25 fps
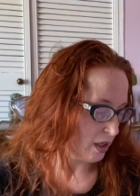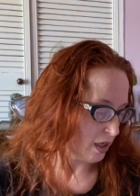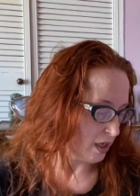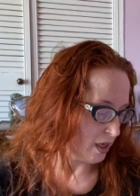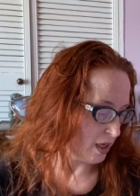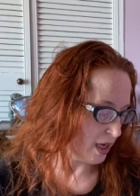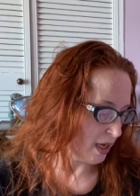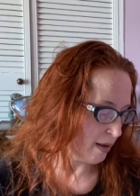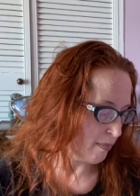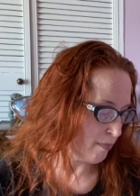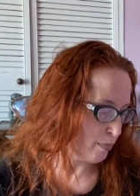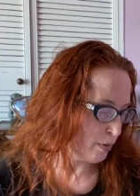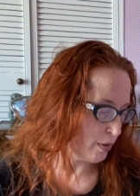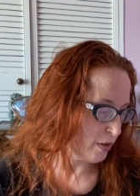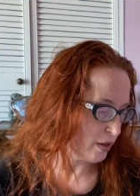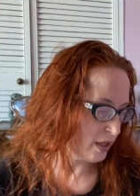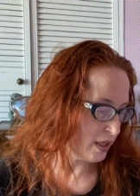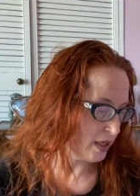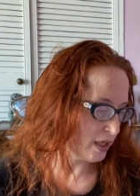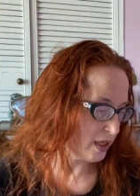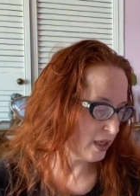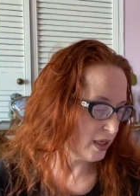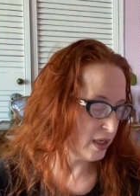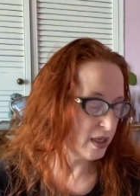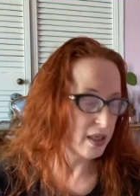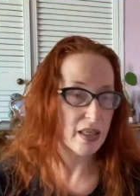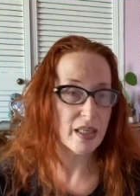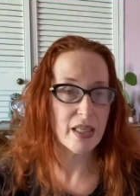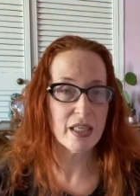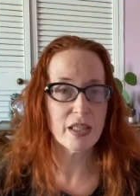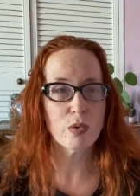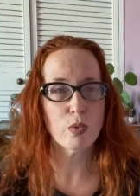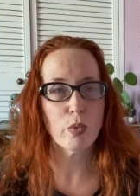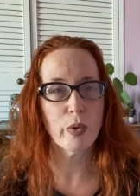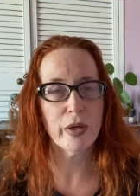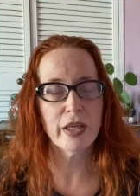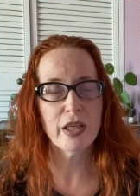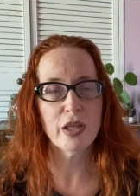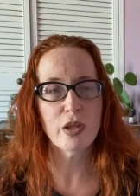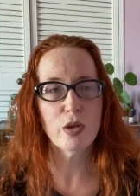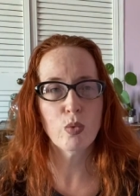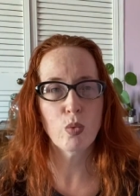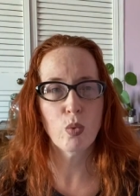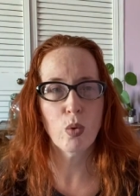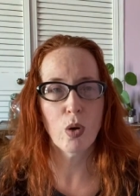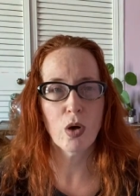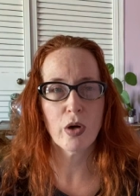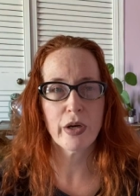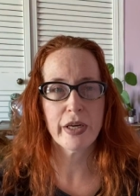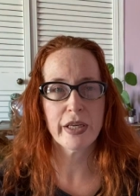Empathy is when you
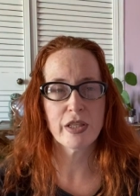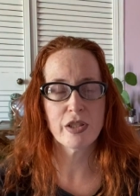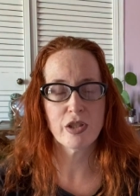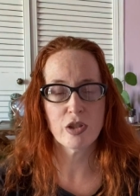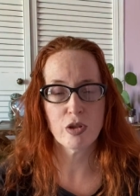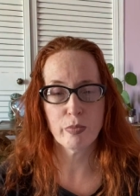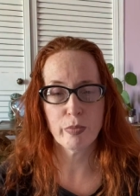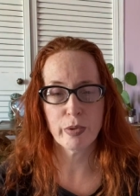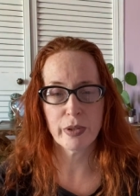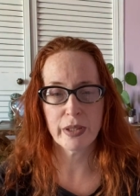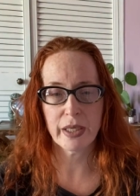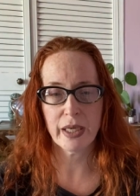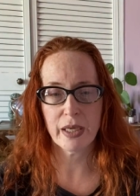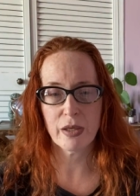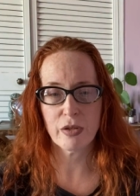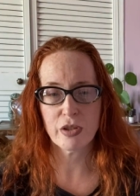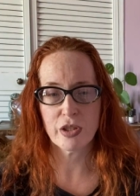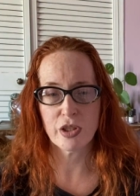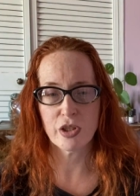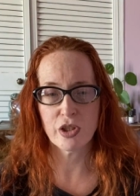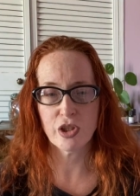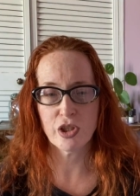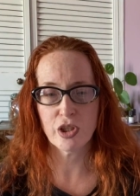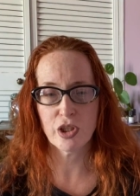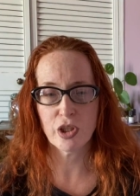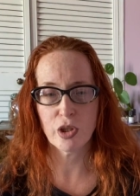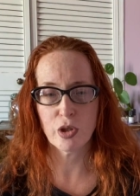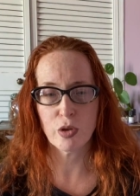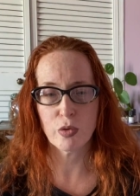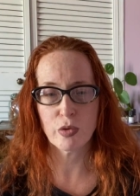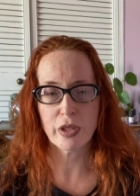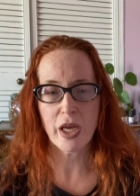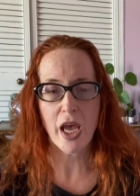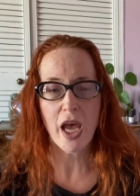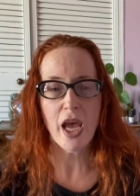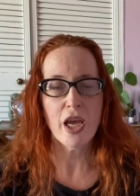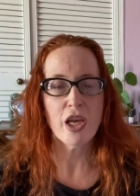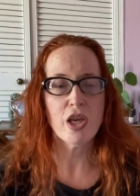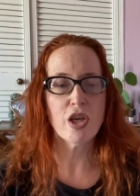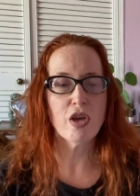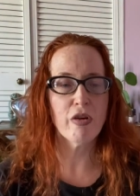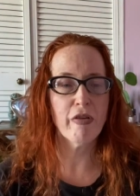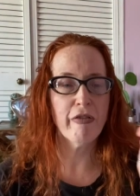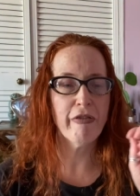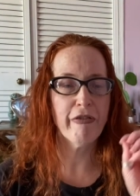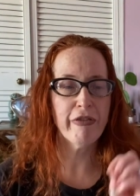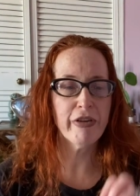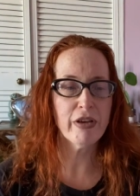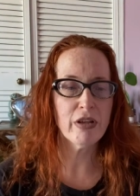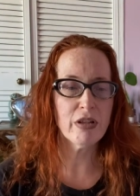walk in somebody else's shoes. You
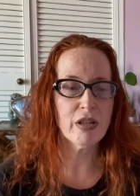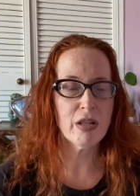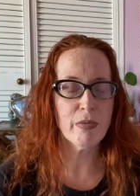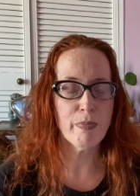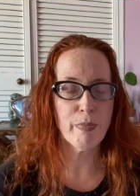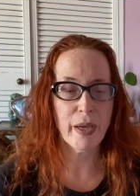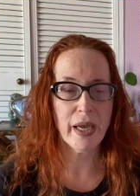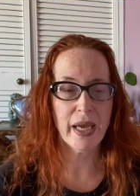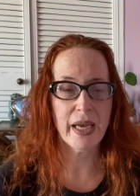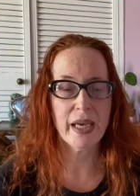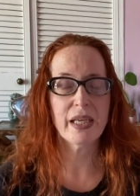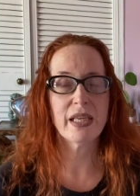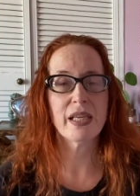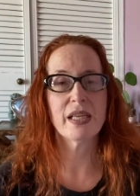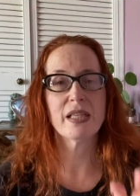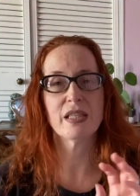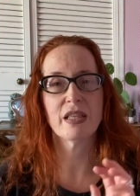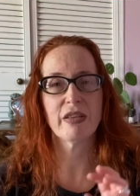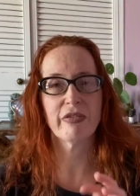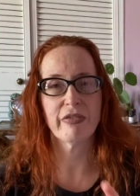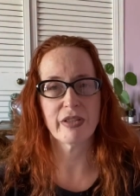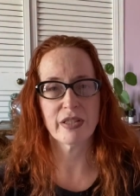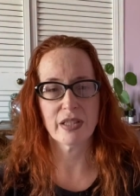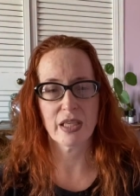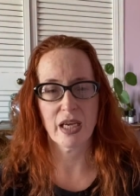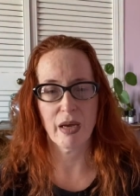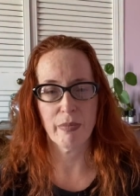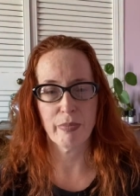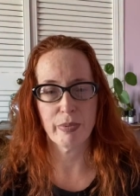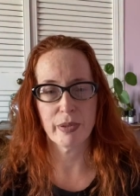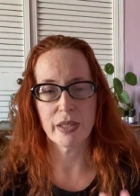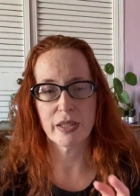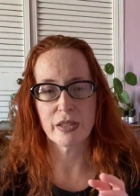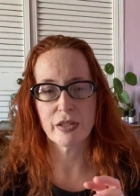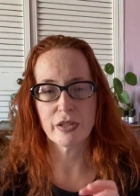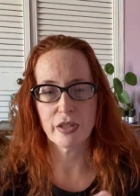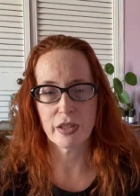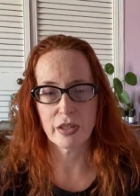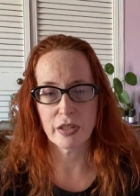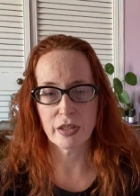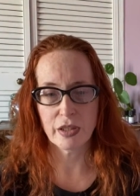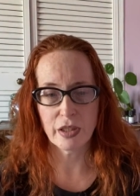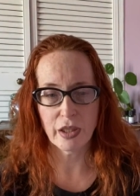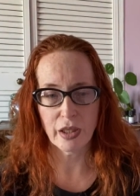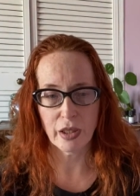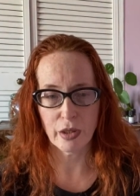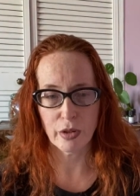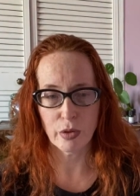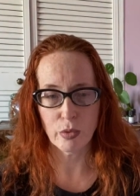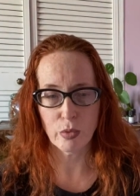feel the pain as if it's happening to
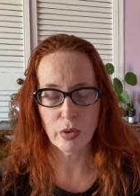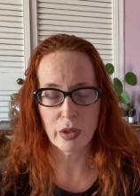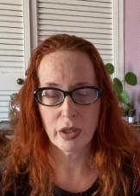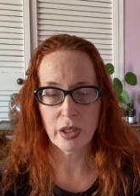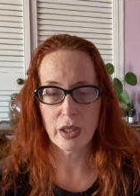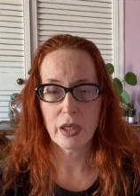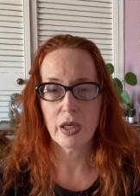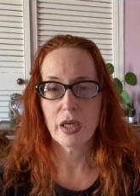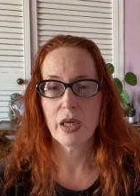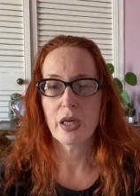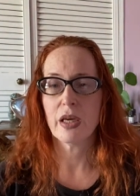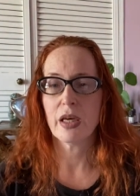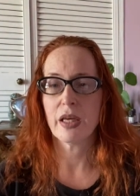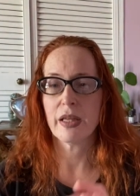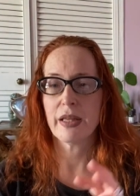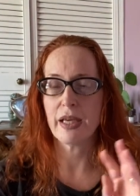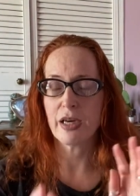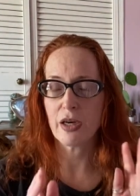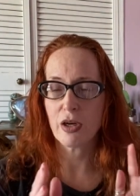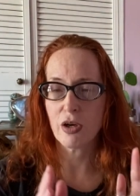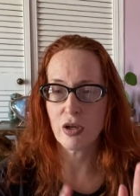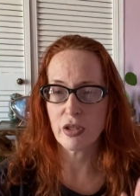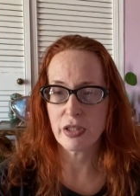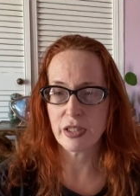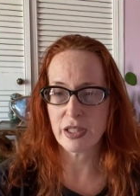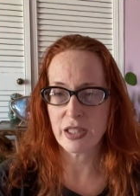you, and that causes